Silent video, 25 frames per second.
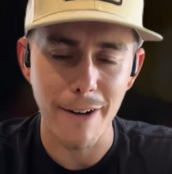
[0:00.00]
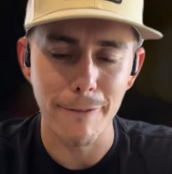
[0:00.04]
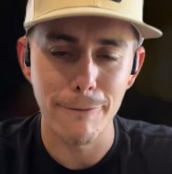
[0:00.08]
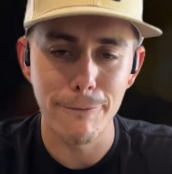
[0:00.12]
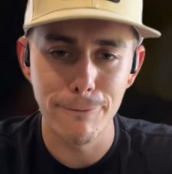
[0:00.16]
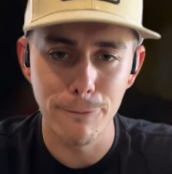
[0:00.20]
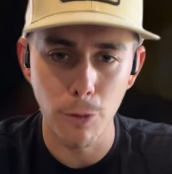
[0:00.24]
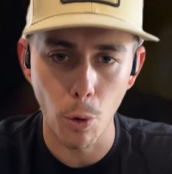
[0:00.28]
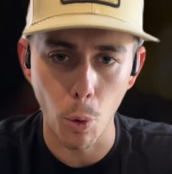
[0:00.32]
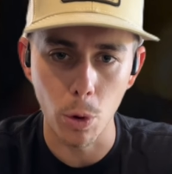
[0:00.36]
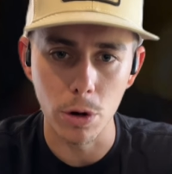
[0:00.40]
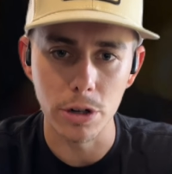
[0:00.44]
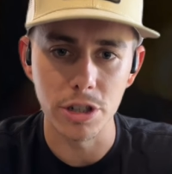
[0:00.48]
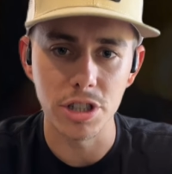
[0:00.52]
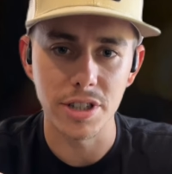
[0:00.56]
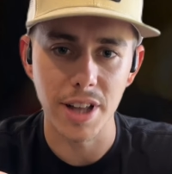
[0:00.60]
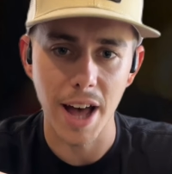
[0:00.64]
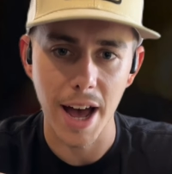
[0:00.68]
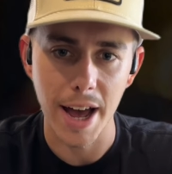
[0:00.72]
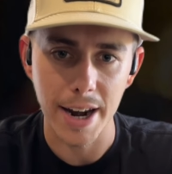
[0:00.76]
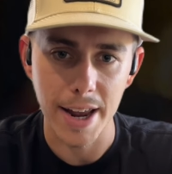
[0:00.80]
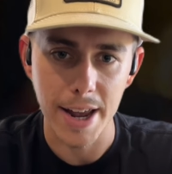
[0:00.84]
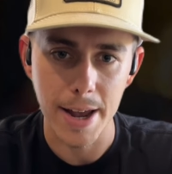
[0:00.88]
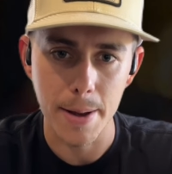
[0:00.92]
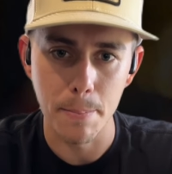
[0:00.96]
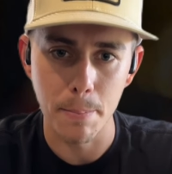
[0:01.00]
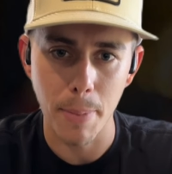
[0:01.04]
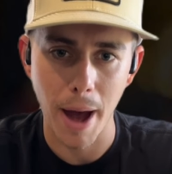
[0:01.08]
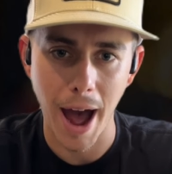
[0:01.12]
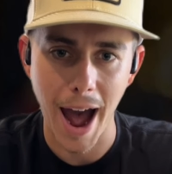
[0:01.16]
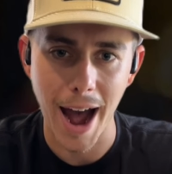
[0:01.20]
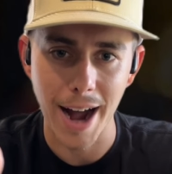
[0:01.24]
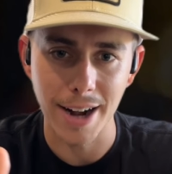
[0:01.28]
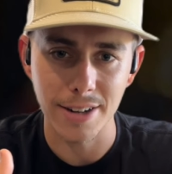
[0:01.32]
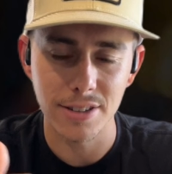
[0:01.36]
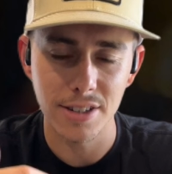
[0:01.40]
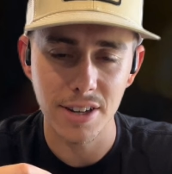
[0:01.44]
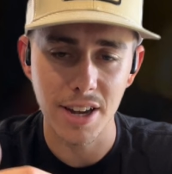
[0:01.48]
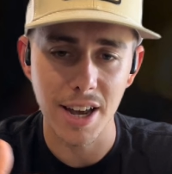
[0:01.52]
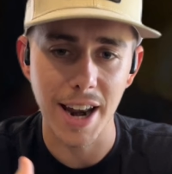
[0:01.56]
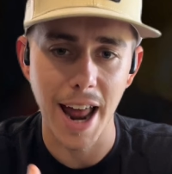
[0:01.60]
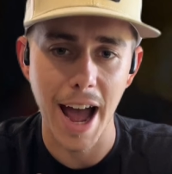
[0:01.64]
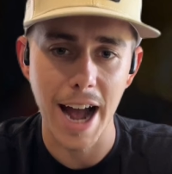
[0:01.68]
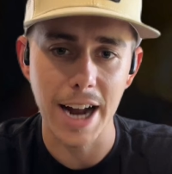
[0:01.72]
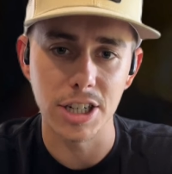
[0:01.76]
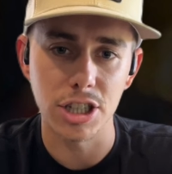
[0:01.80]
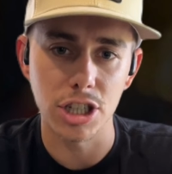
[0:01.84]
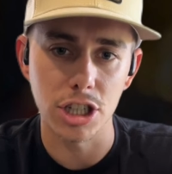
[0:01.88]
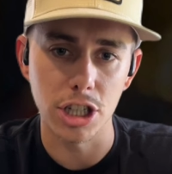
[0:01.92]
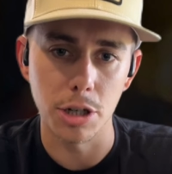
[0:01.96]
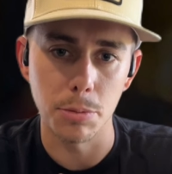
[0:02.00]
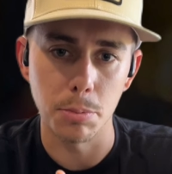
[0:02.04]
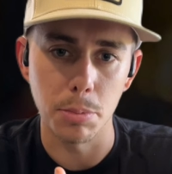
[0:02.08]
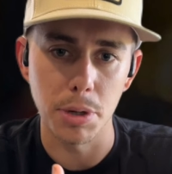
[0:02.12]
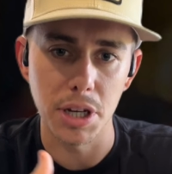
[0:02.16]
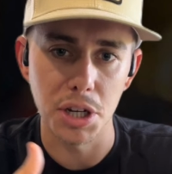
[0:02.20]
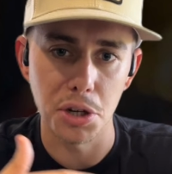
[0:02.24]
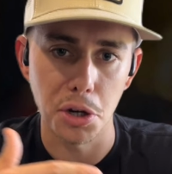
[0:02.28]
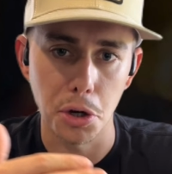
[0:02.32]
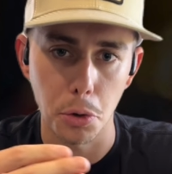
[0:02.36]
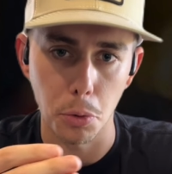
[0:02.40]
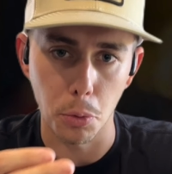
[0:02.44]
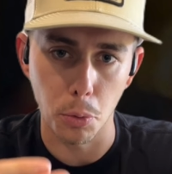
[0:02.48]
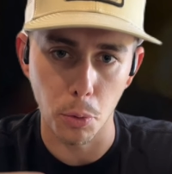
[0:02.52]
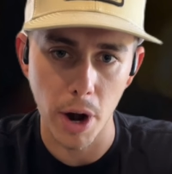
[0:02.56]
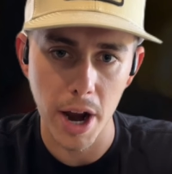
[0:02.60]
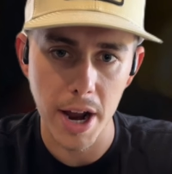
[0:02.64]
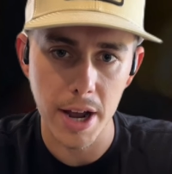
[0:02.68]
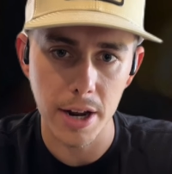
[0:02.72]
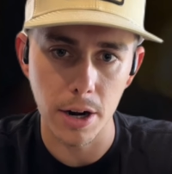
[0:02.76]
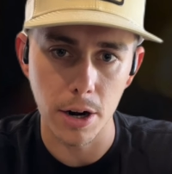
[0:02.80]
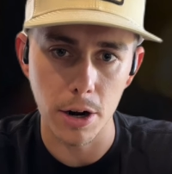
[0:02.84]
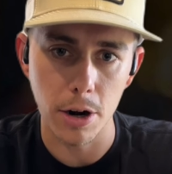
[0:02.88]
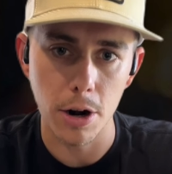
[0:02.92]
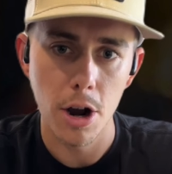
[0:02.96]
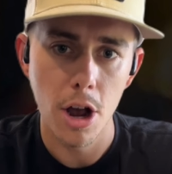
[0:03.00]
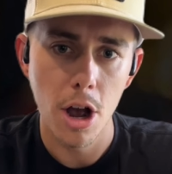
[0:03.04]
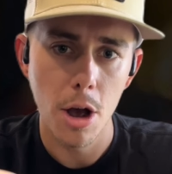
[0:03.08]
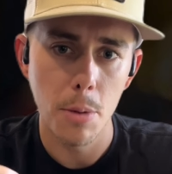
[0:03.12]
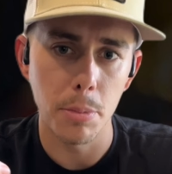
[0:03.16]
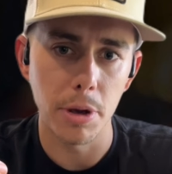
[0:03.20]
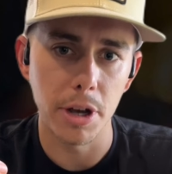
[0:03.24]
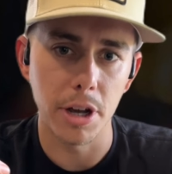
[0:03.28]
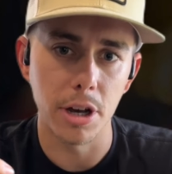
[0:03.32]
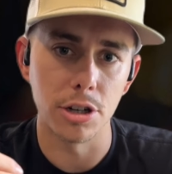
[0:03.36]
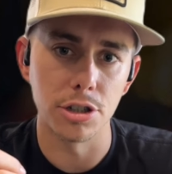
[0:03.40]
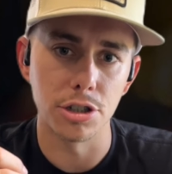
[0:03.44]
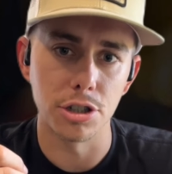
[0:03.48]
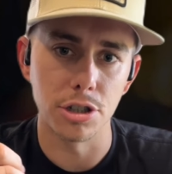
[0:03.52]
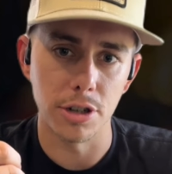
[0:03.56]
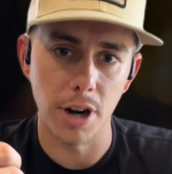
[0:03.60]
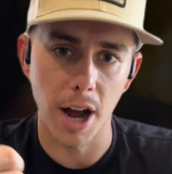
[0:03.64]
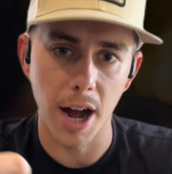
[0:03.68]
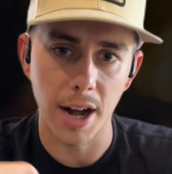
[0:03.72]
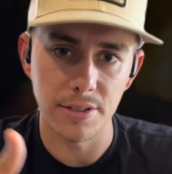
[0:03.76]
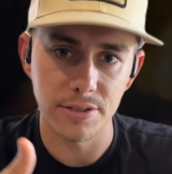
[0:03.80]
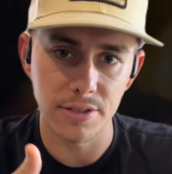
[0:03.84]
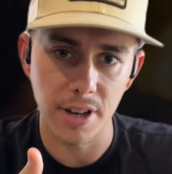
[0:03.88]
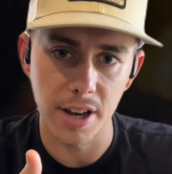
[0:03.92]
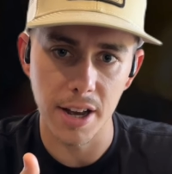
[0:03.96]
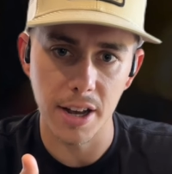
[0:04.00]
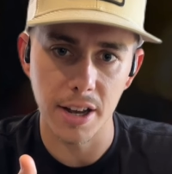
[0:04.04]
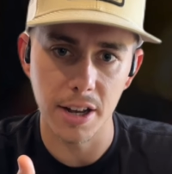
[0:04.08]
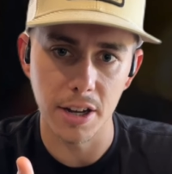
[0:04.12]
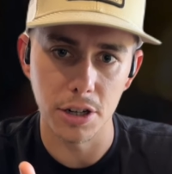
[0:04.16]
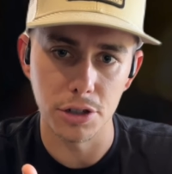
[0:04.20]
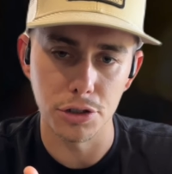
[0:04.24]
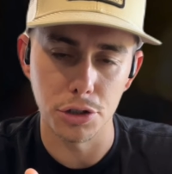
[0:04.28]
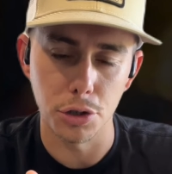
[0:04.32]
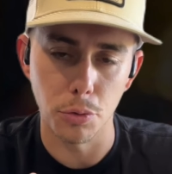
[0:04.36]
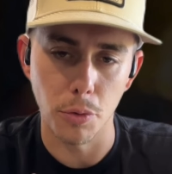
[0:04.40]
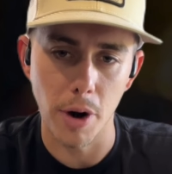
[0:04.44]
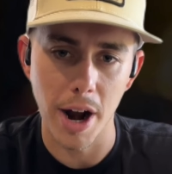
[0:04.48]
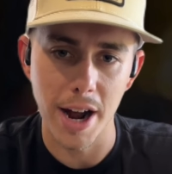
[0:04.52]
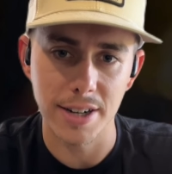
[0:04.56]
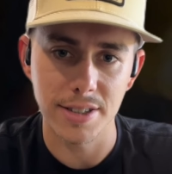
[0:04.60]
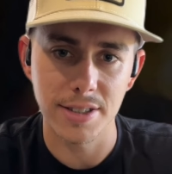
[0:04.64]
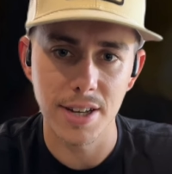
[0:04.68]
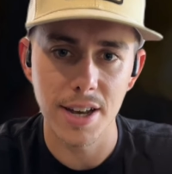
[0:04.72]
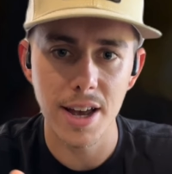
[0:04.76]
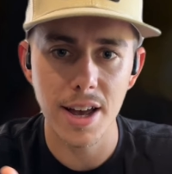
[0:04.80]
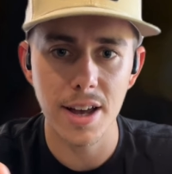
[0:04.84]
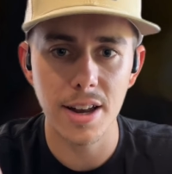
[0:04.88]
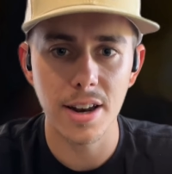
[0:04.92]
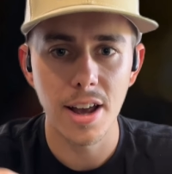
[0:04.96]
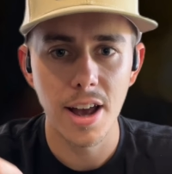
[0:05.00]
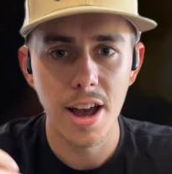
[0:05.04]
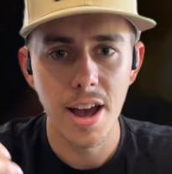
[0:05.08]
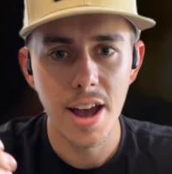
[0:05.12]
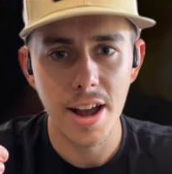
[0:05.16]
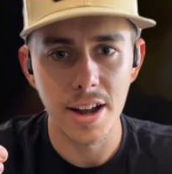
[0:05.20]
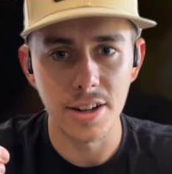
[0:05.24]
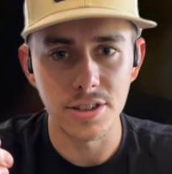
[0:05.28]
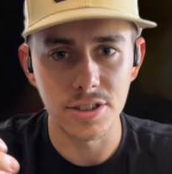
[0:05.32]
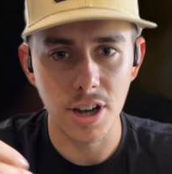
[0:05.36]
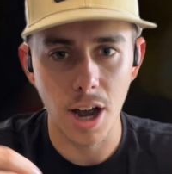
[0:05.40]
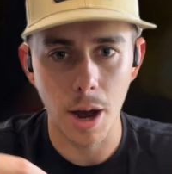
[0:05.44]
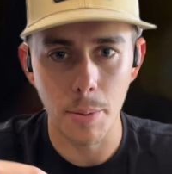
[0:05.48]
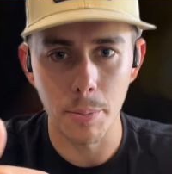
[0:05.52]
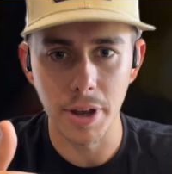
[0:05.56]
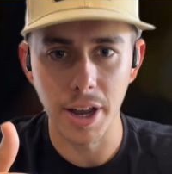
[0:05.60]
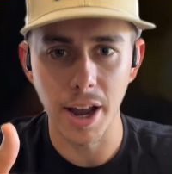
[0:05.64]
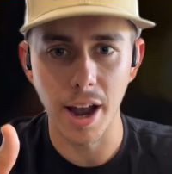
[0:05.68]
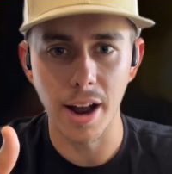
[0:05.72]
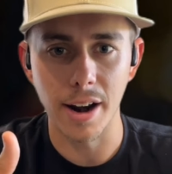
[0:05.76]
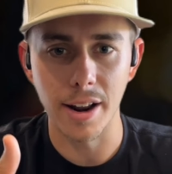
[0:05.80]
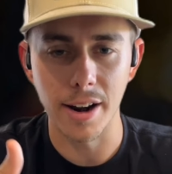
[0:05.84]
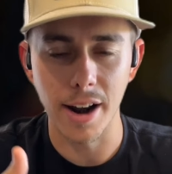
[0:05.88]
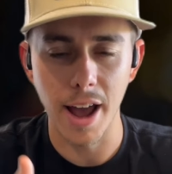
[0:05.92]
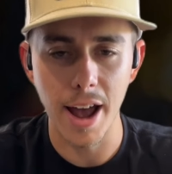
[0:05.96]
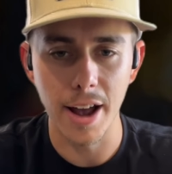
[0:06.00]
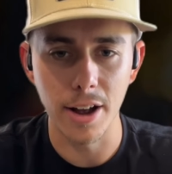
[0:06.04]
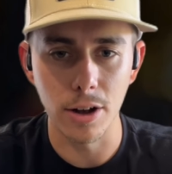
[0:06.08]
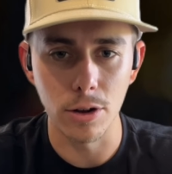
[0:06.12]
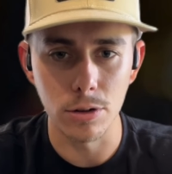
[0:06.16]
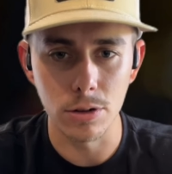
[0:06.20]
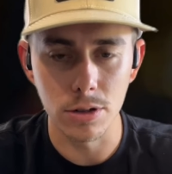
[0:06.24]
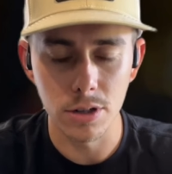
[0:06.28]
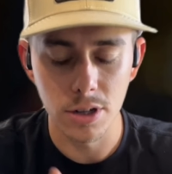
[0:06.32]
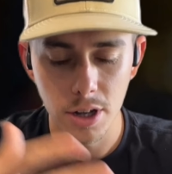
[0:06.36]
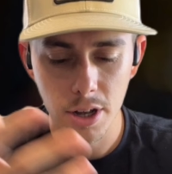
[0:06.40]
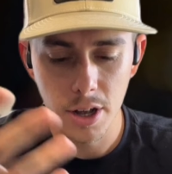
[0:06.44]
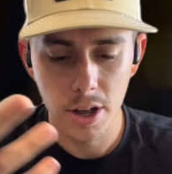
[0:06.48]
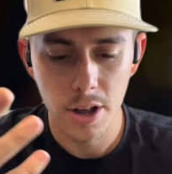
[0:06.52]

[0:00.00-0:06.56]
force, that impact can actually be greater, because you're not taking a direct hit, it's coming at an angle.